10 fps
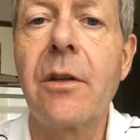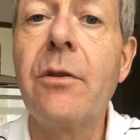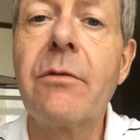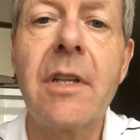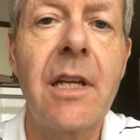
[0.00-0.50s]

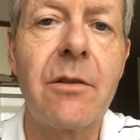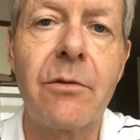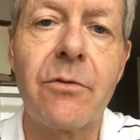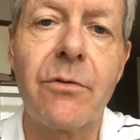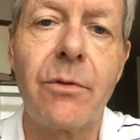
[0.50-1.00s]
You retain
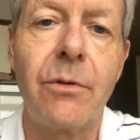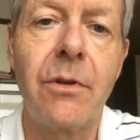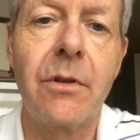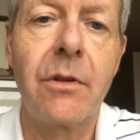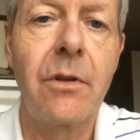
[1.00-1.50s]
control.
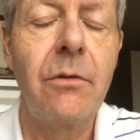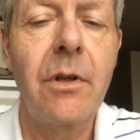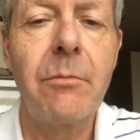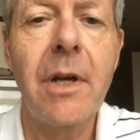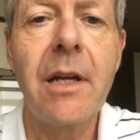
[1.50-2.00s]
You
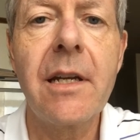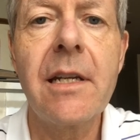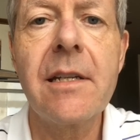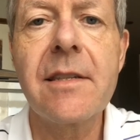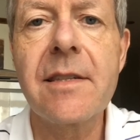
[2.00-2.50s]
can
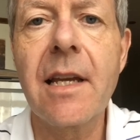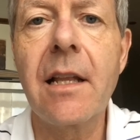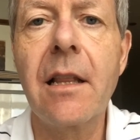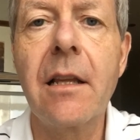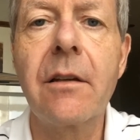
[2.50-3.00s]
buy,
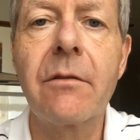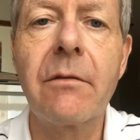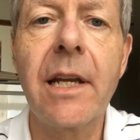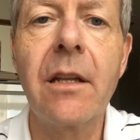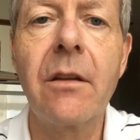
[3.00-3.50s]
sell,
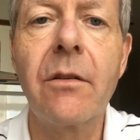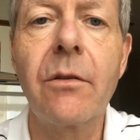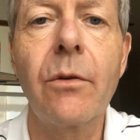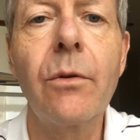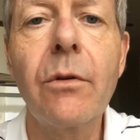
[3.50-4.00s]
rent,
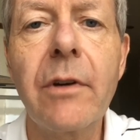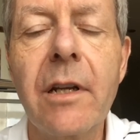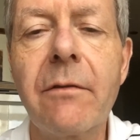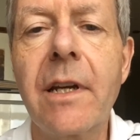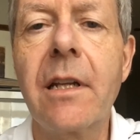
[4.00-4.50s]
or
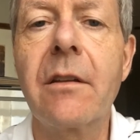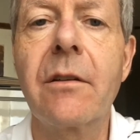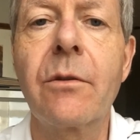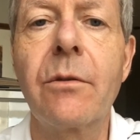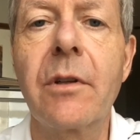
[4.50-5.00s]
renovate
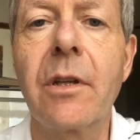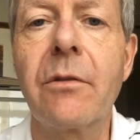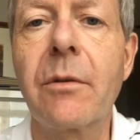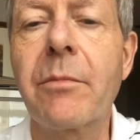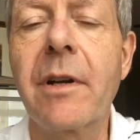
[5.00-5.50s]
according
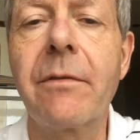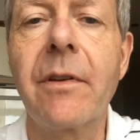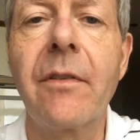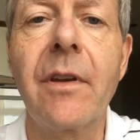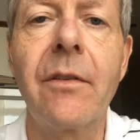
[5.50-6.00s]
to your
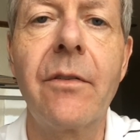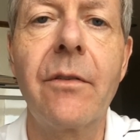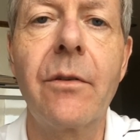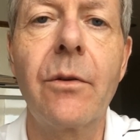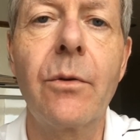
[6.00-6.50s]
preferences
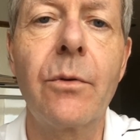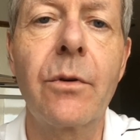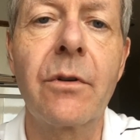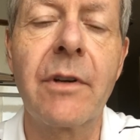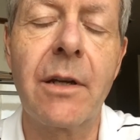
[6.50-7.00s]

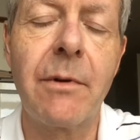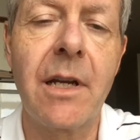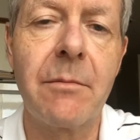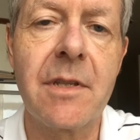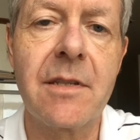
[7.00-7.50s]
or
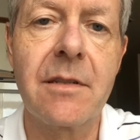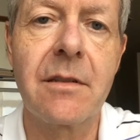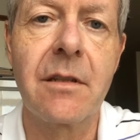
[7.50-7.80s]
requirements.